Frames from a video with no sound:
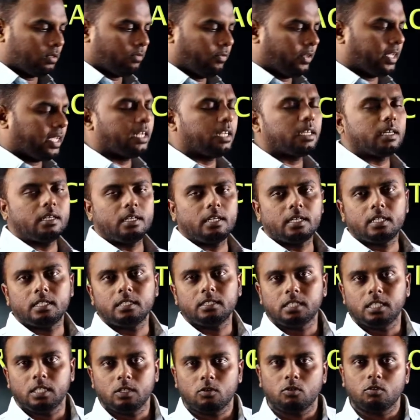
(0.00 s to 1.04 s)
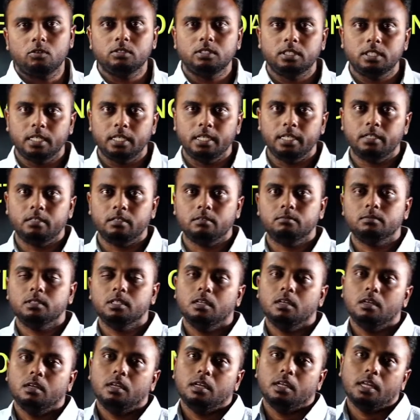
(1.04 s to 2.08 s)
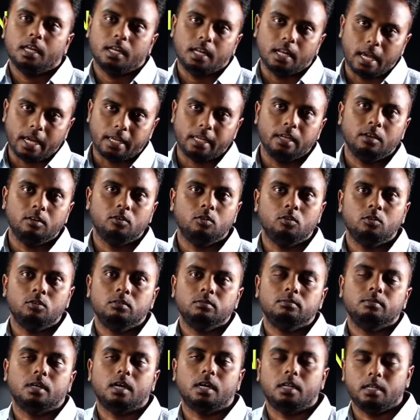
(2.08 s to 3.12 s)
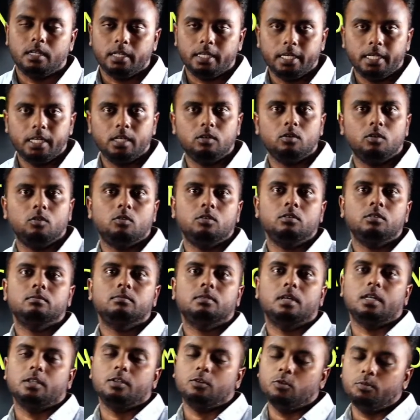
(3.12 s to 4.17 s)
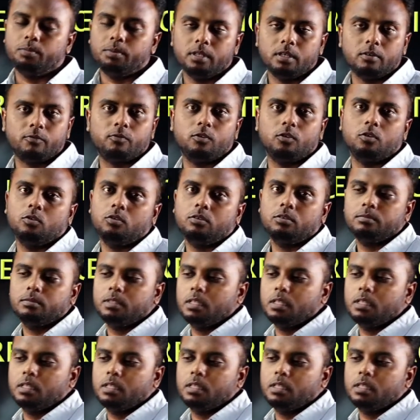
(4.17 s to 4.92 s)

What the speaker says: We can connect in synchronous generator a lagging load or leading load or UPF load